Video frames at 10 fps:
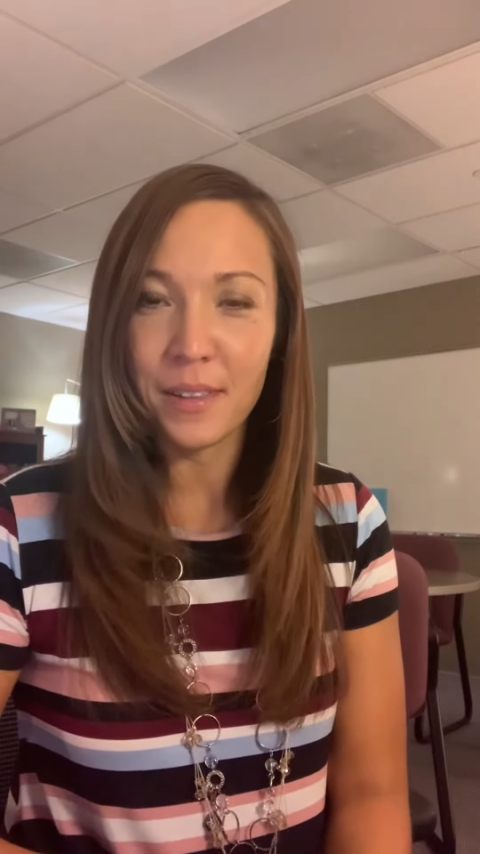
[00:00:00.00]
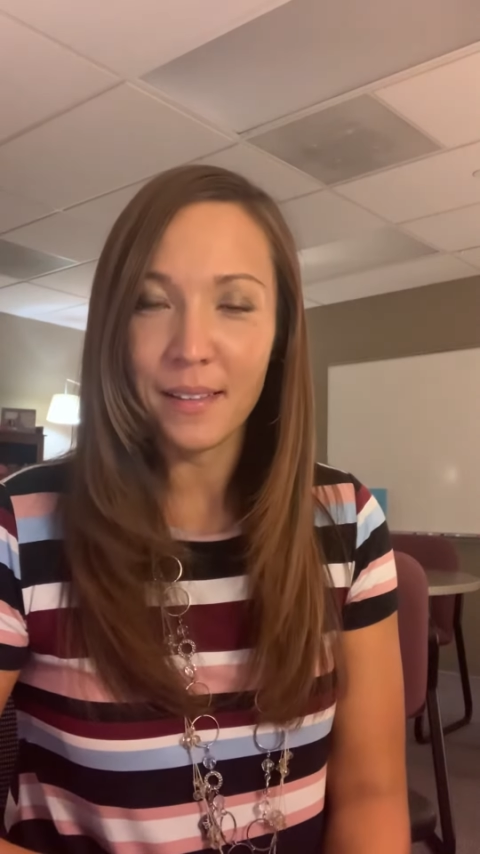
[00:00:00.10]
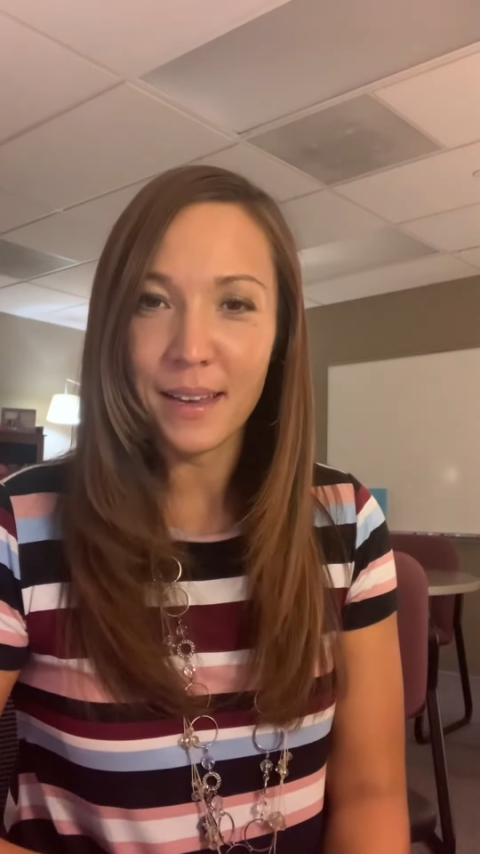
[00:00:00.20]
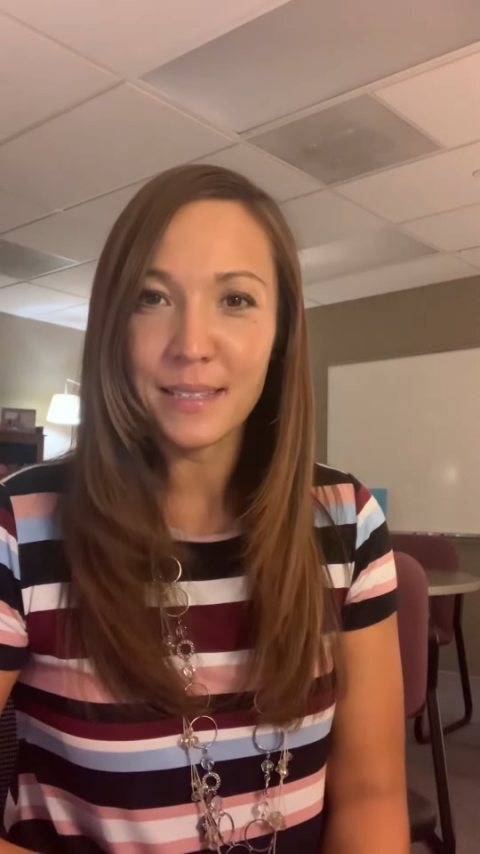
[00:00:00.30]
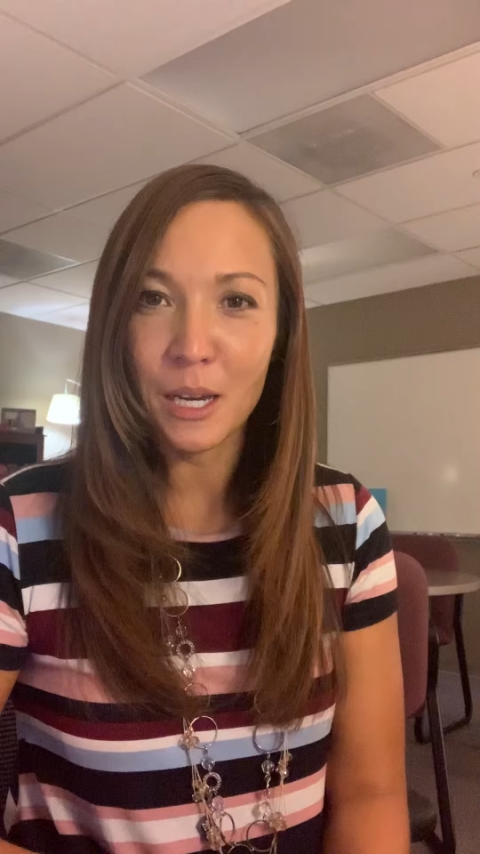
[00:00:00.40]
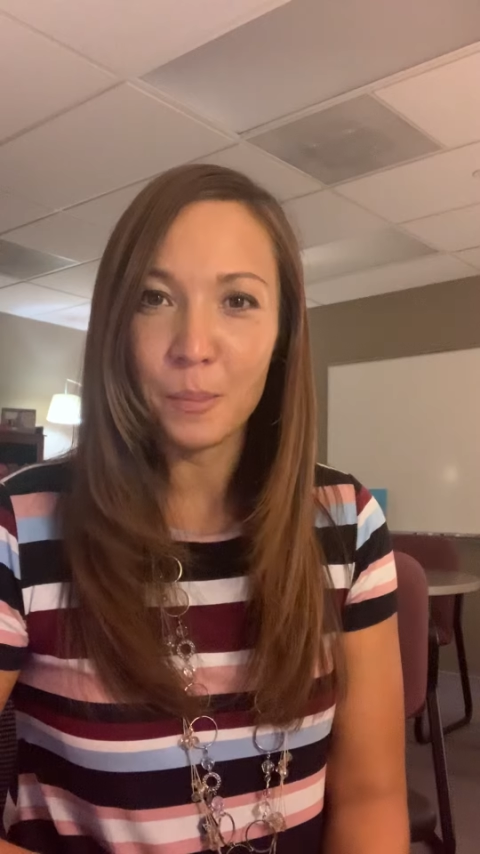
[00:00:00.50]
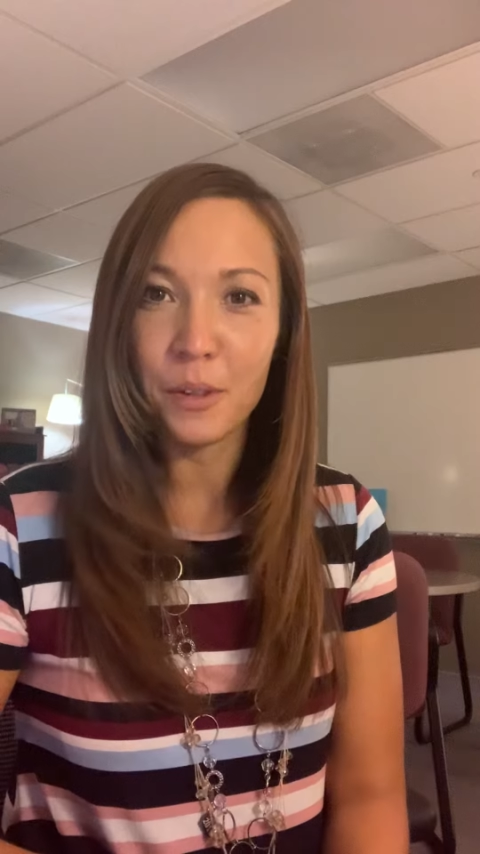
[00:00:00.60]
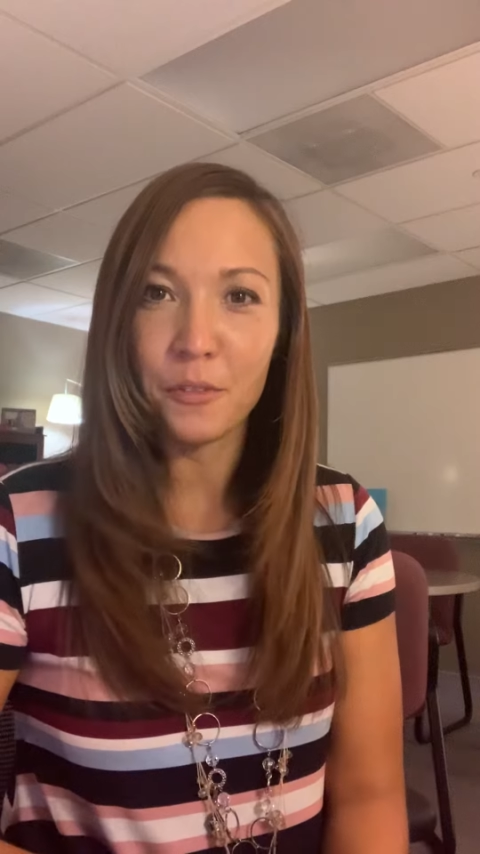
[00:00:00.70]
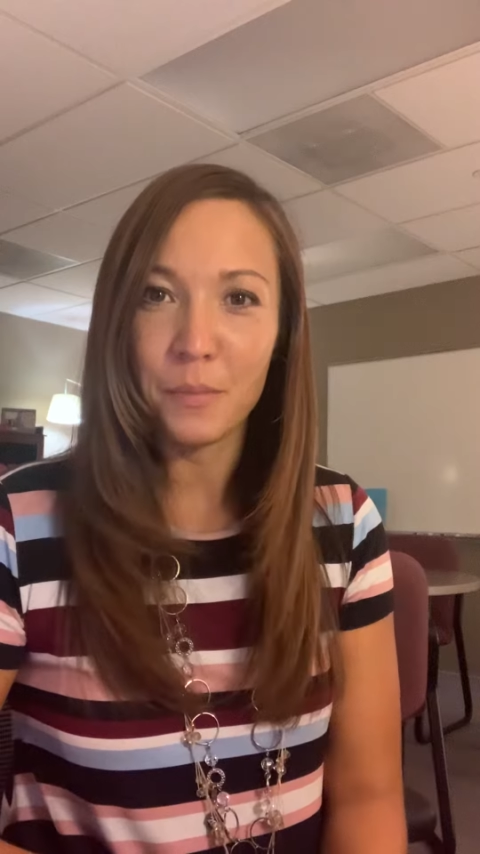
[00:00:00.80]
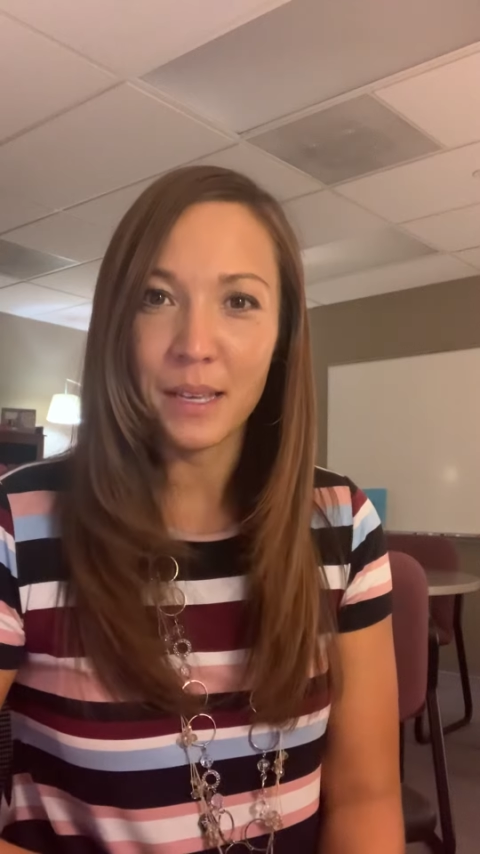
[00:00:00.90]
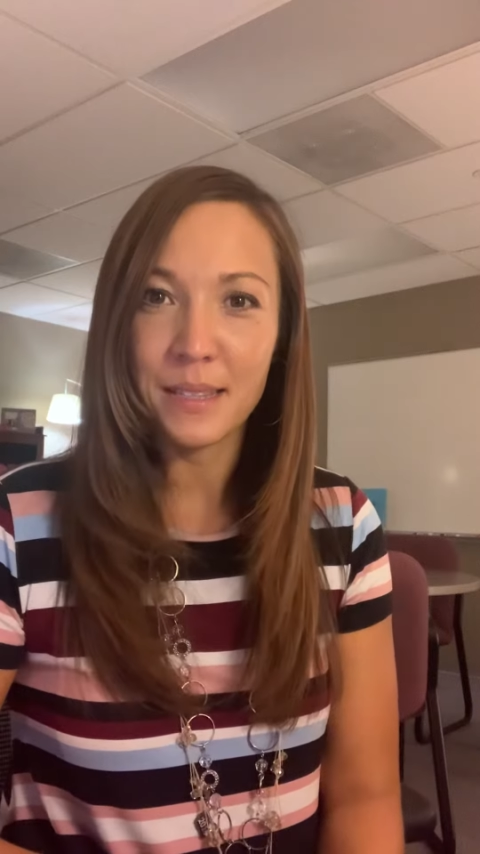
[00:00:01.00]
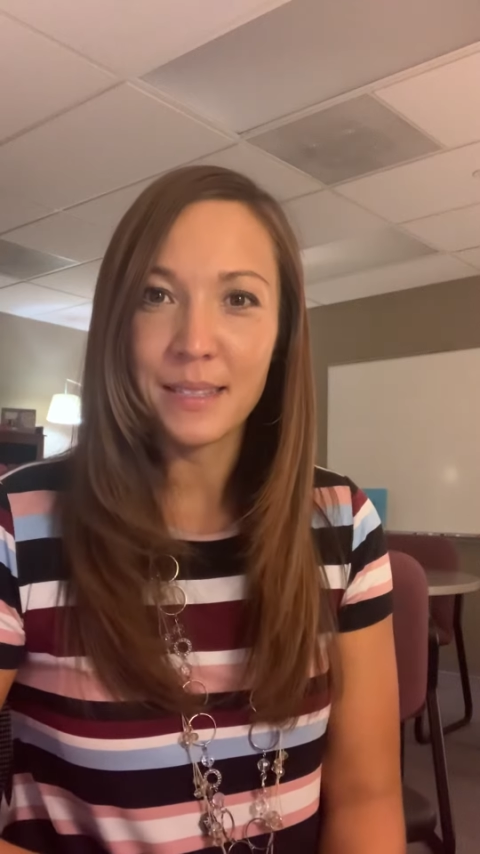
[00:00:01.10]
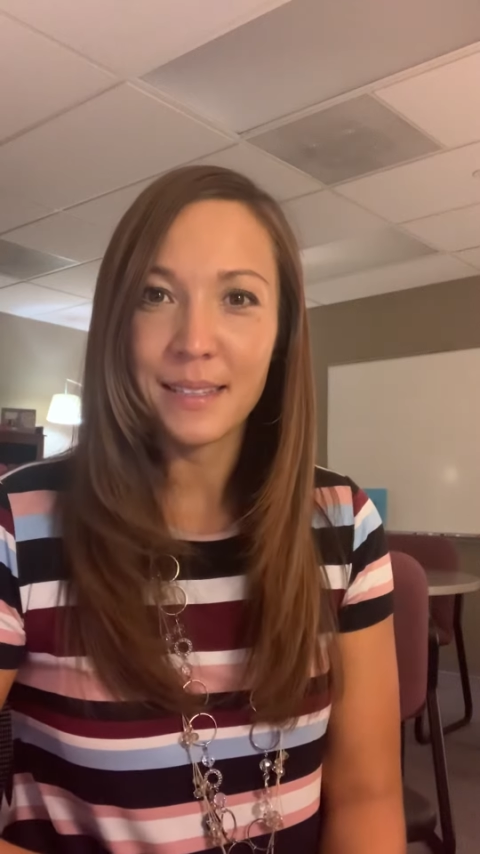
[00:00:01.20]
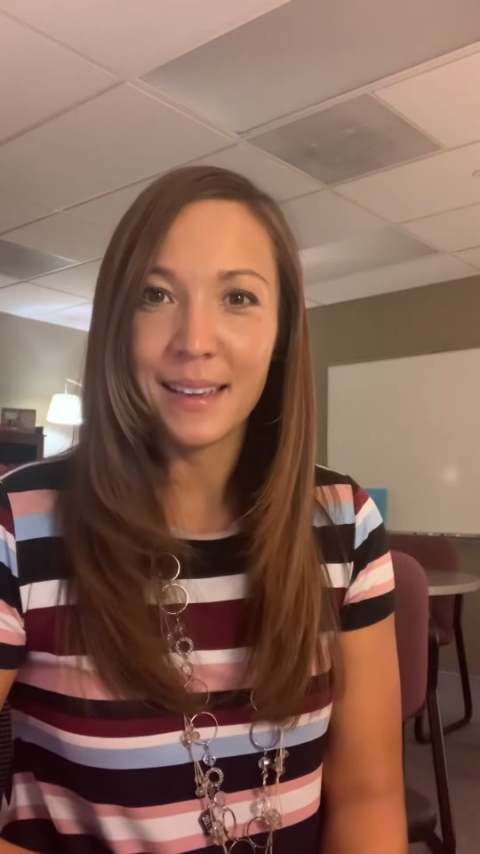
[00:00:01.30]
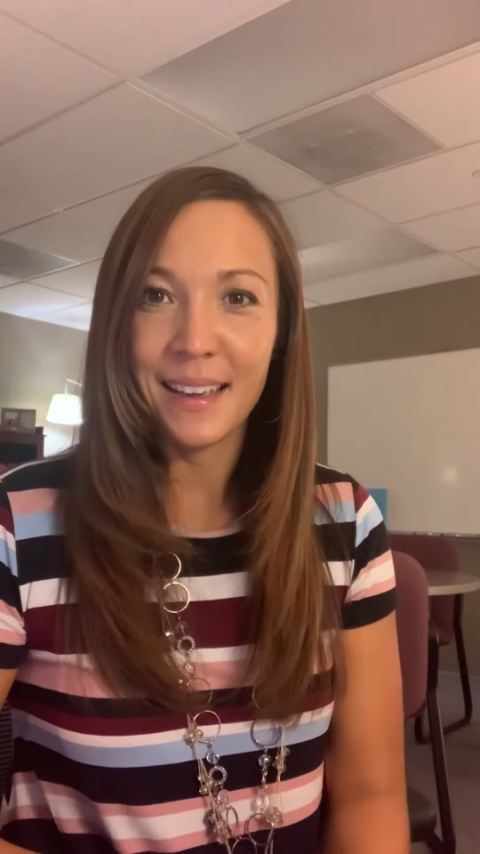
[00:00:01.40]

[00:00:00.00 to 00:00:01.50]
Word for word: the last couple of months.